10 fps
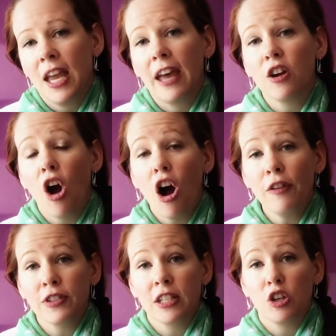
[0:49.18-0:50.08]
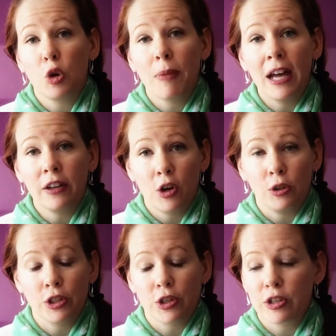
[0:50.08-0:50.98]
And often in nomadic
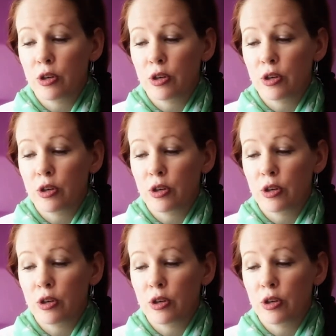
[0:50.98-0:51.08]
cultures,